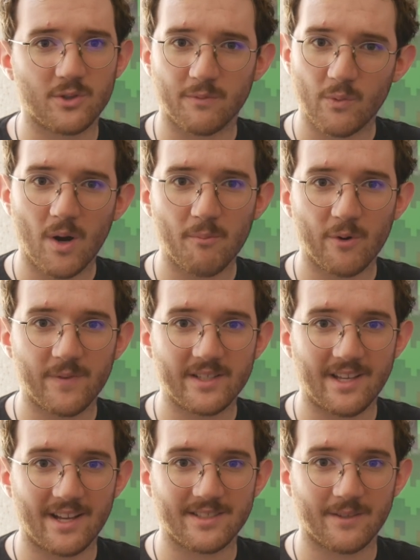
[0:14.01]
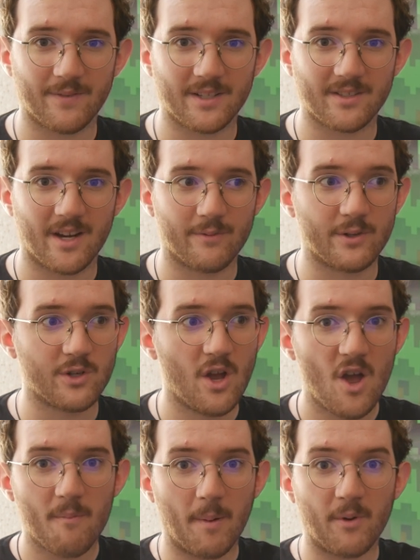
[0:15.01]
So if you want more Fantastic Fest coverage,
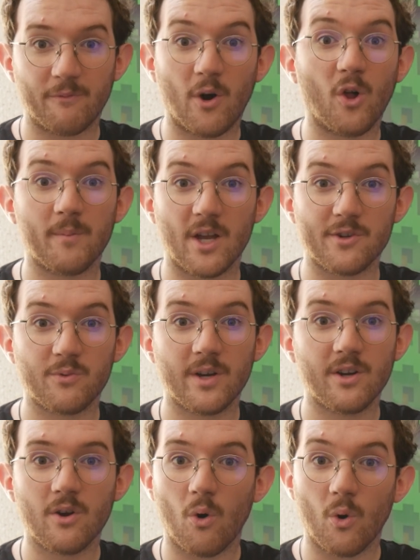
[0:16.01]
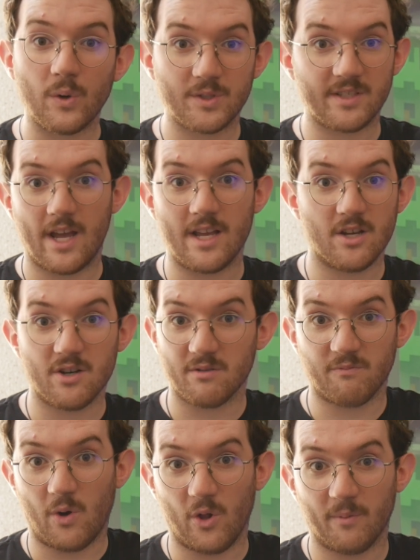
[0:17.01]
remember to follow me on Twitter or stay here
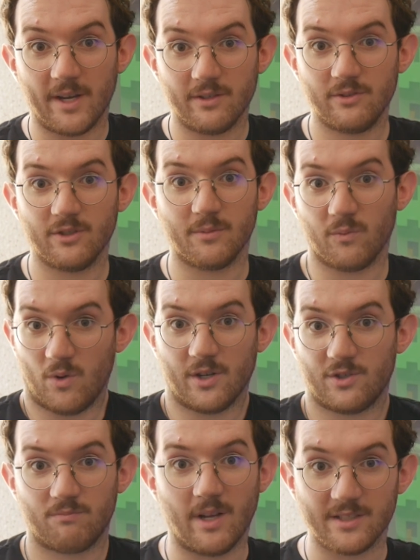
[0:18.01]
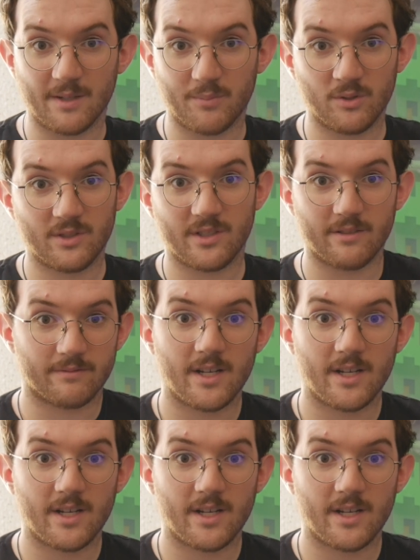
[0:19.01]
and follow my YouTube and watch as I post stuff.